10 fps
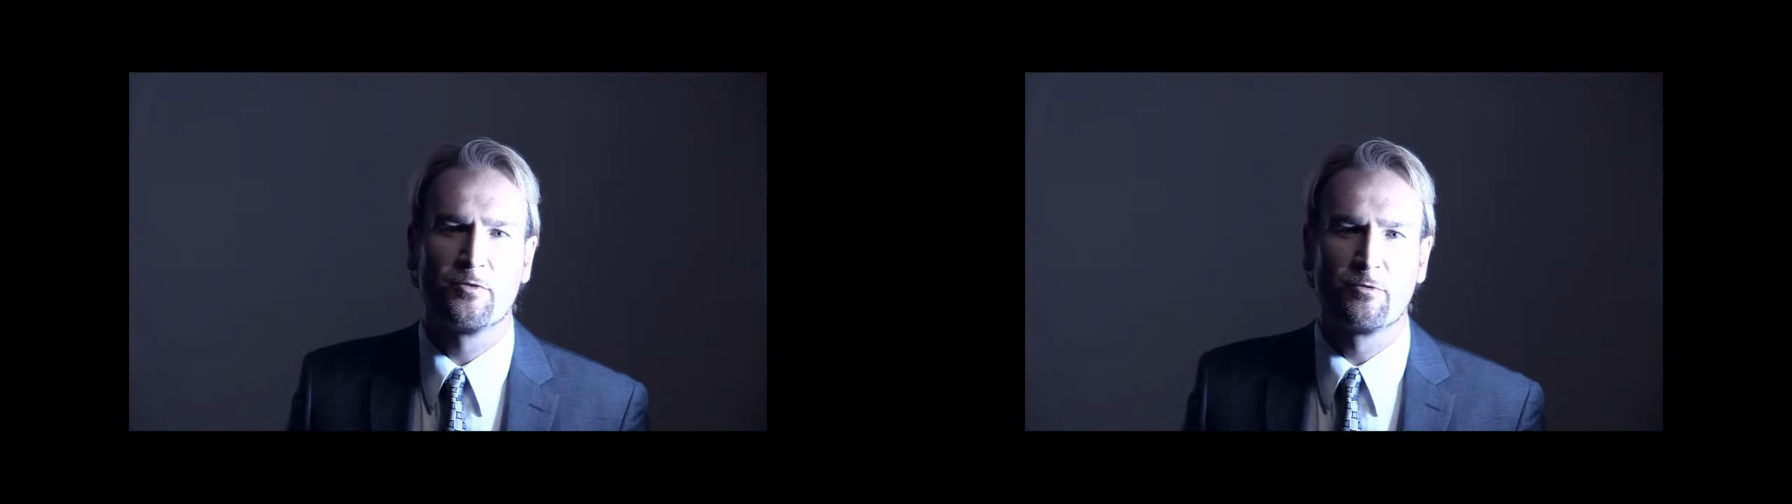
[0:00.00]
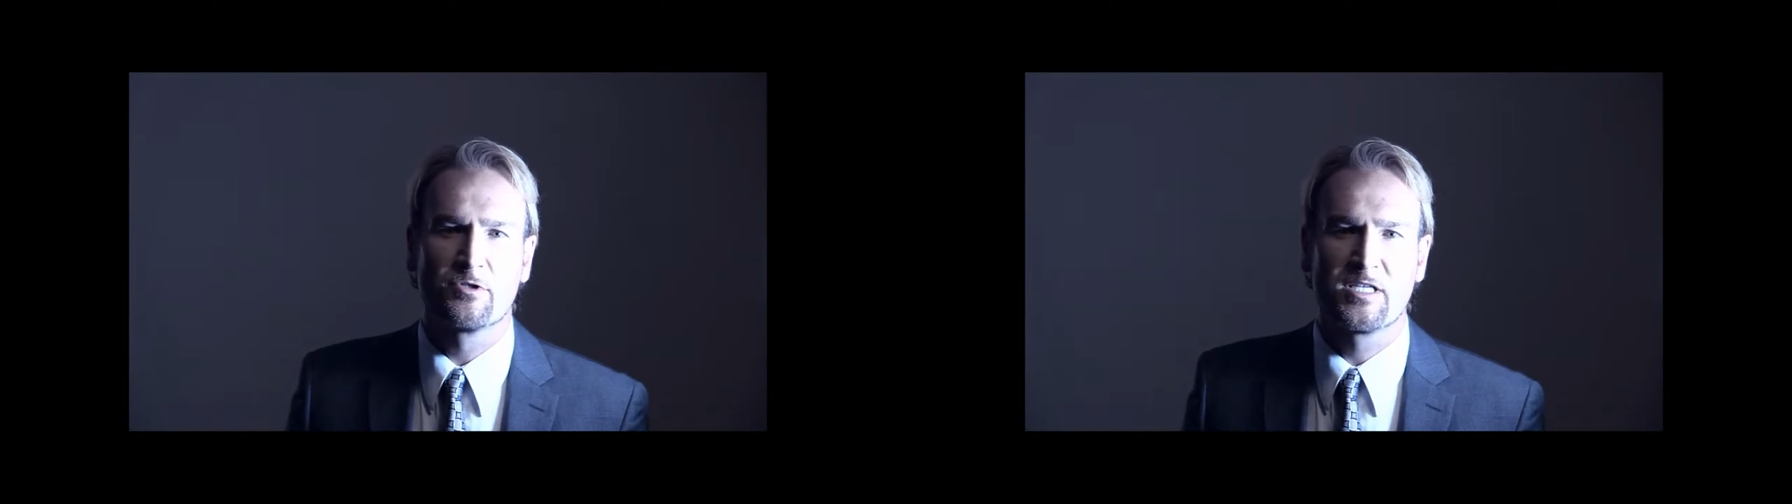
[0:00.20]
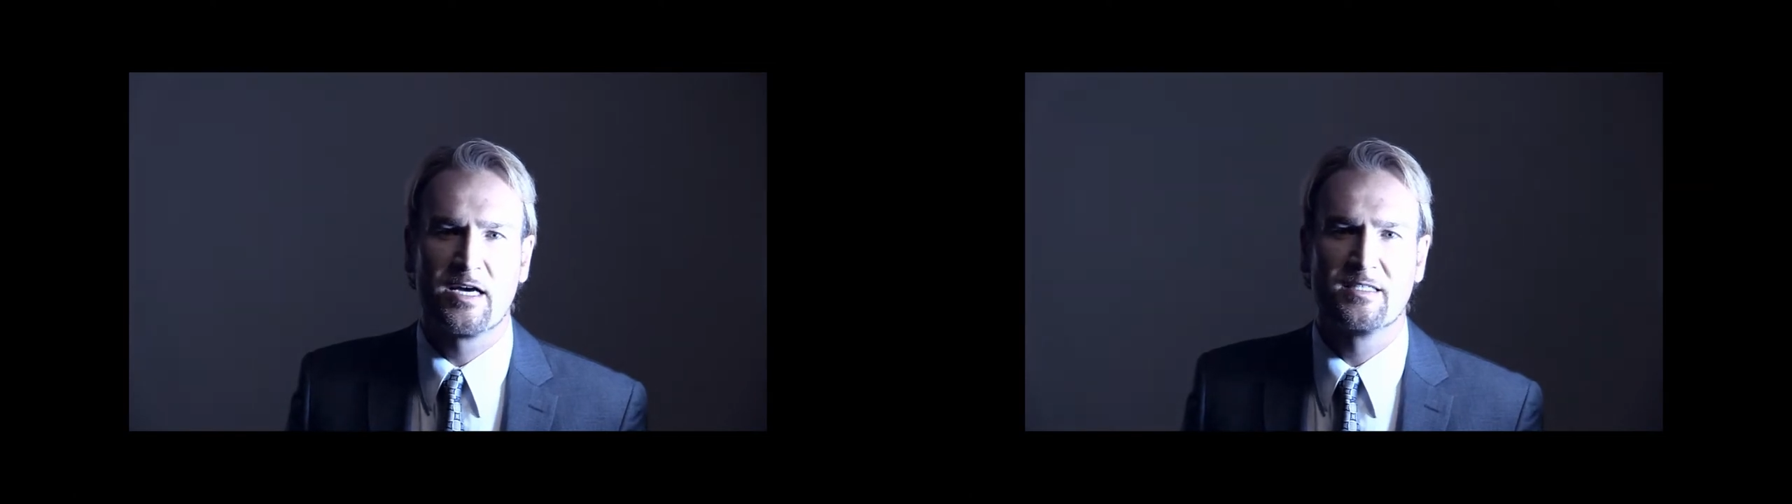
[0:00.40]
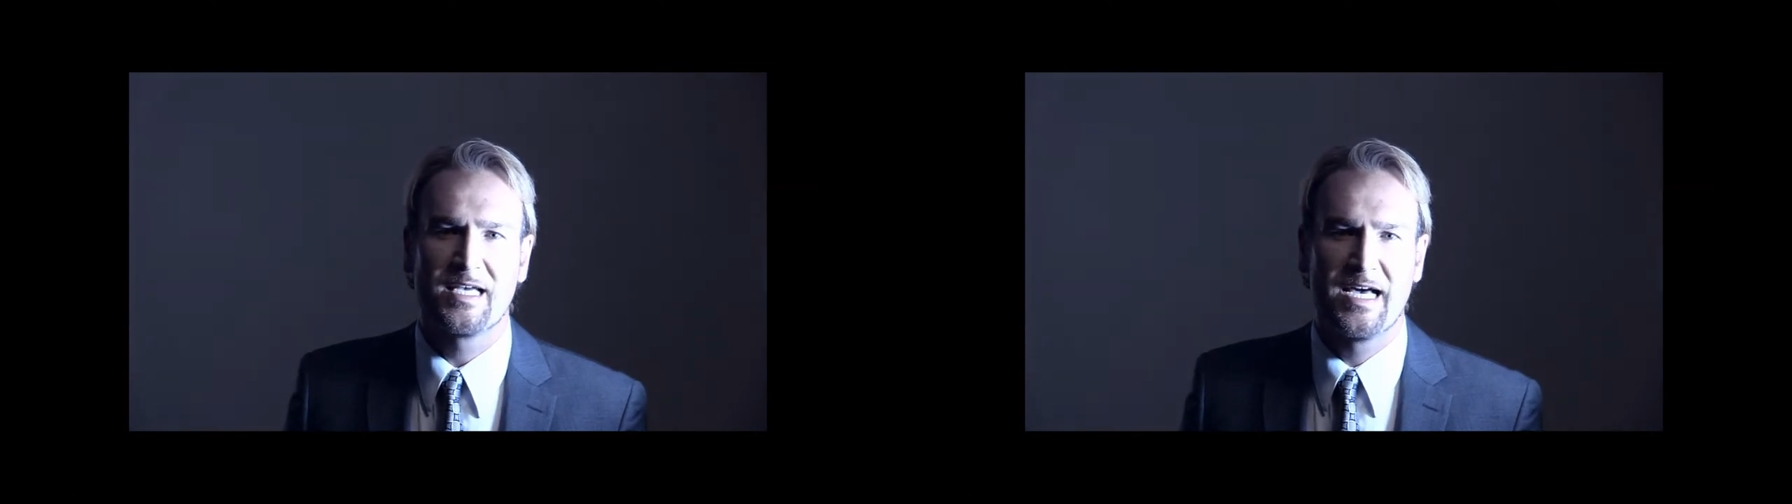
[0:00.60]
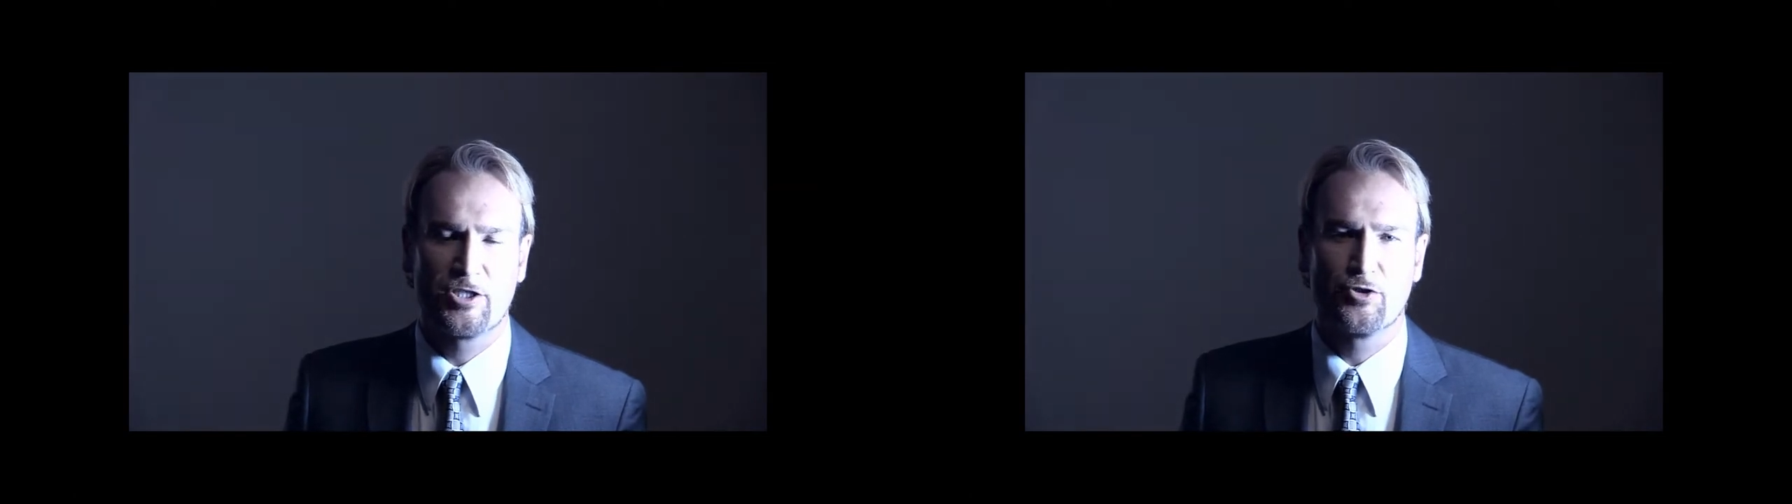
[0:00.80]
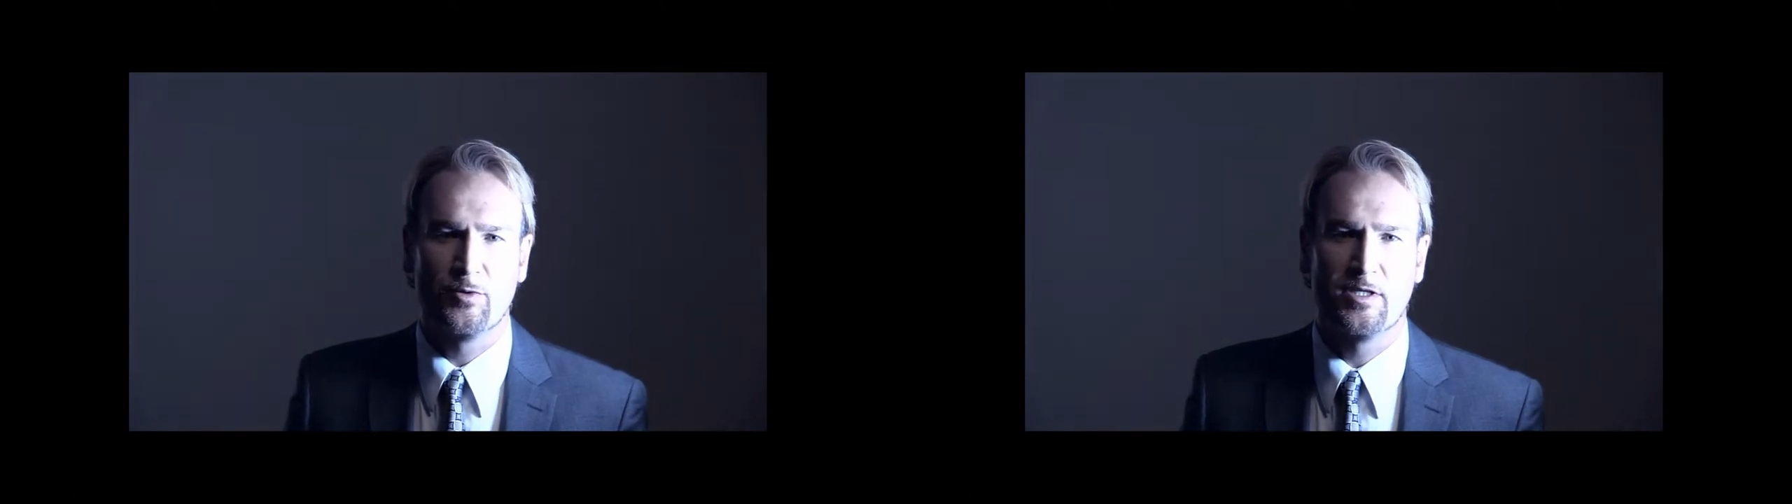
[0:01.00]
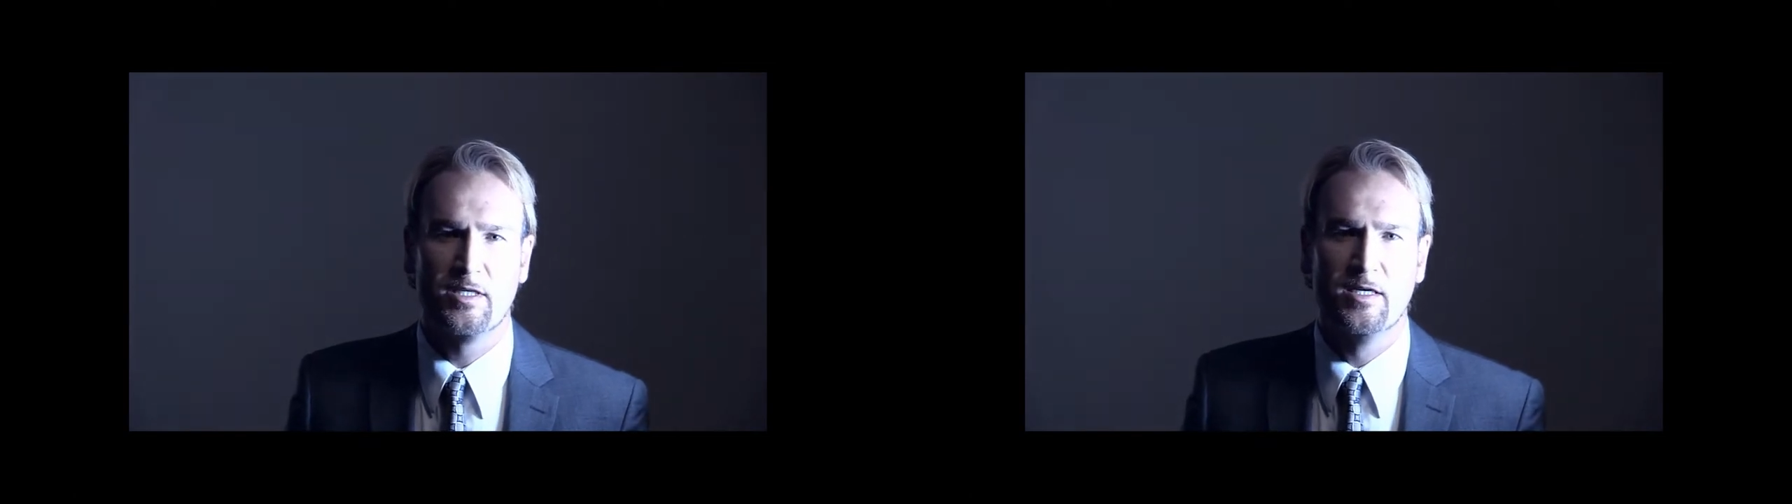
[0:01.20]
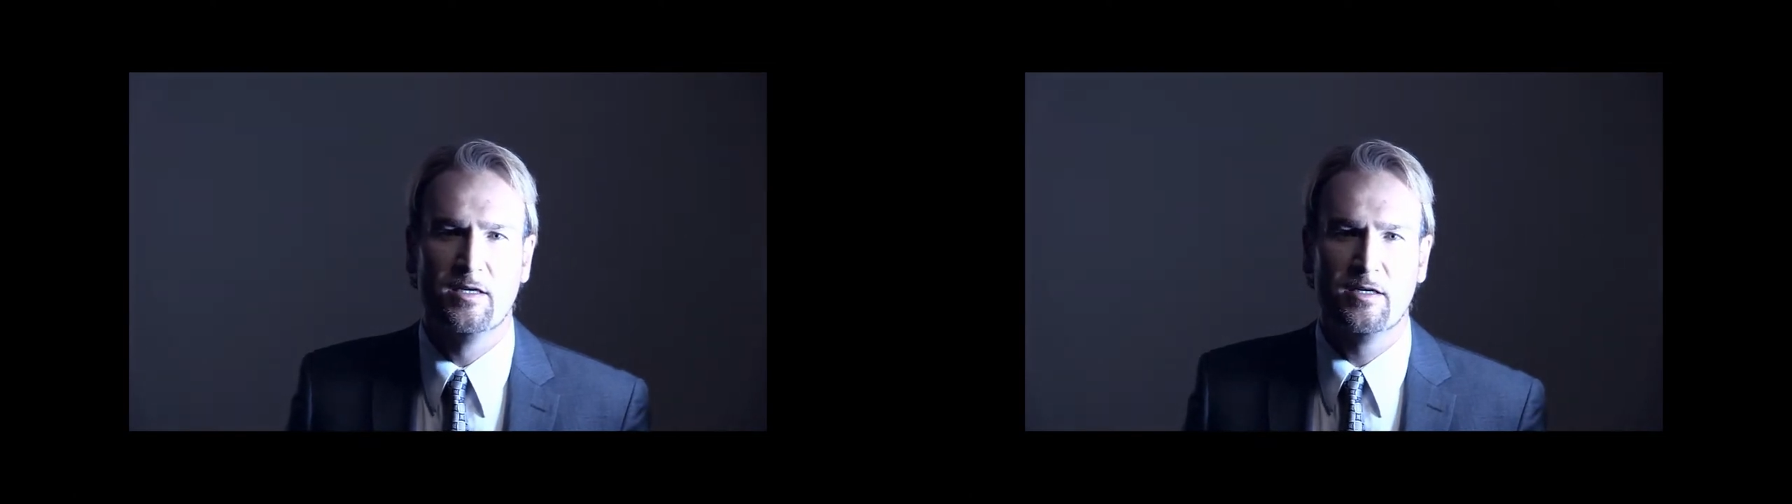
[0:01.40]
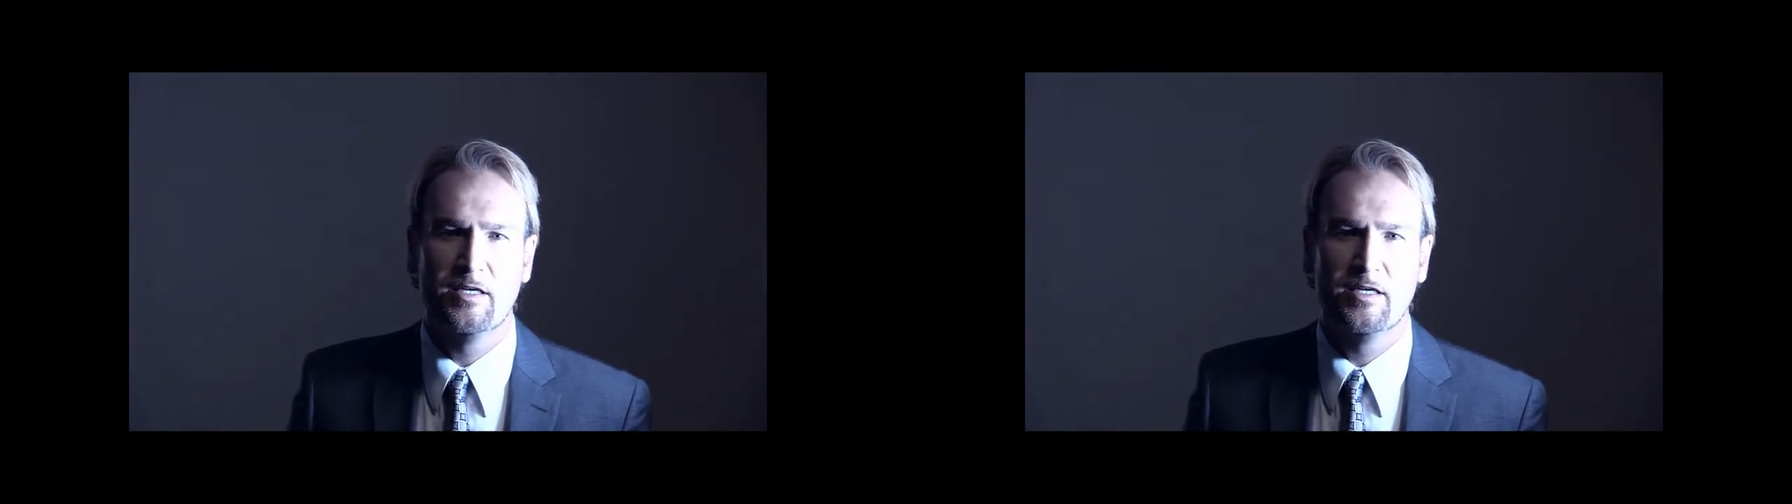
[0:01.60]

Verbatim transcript: neuroscience actually